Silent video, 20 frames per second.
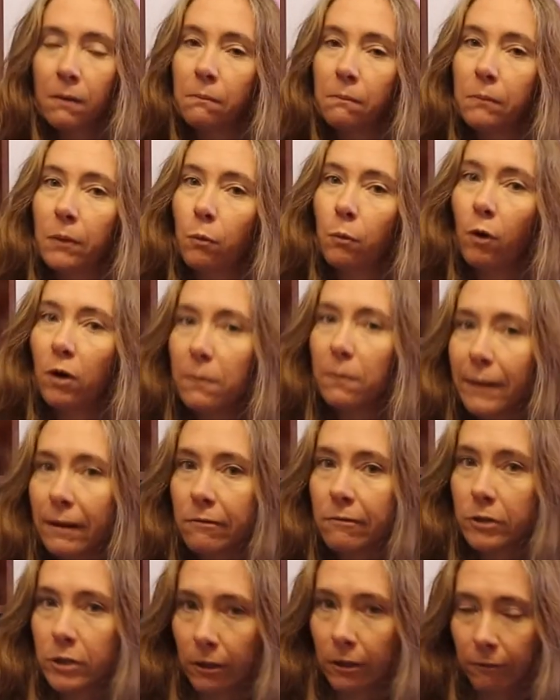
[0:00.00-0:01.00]
But what
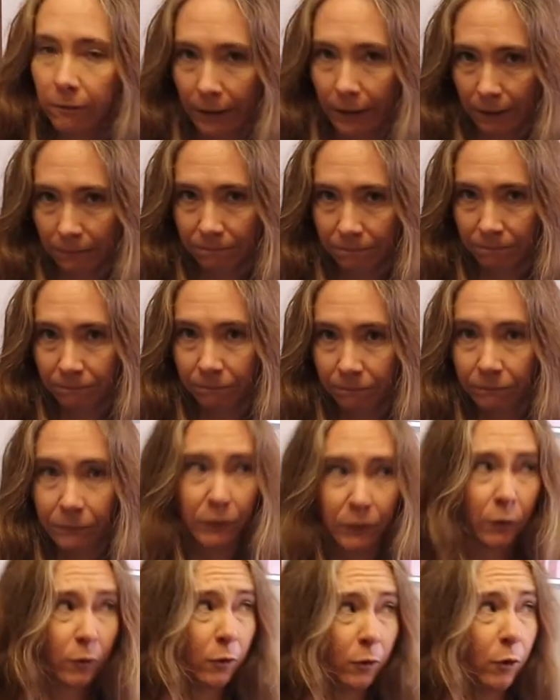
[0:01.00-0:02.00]
about Jonah?
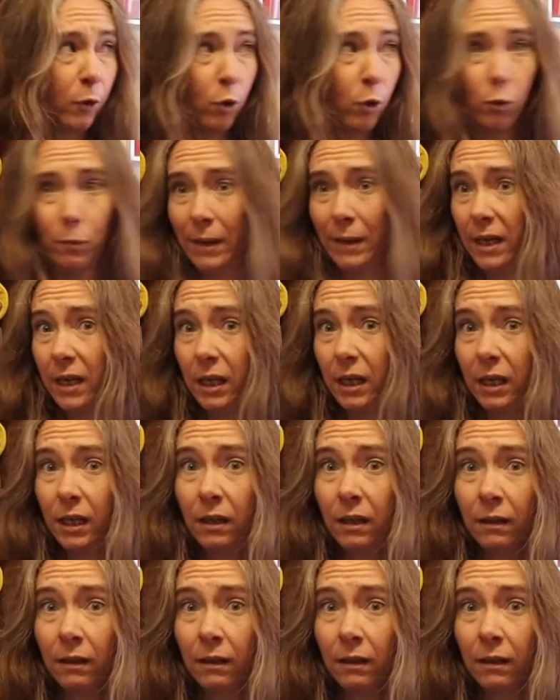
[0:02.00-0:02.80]
Who, me?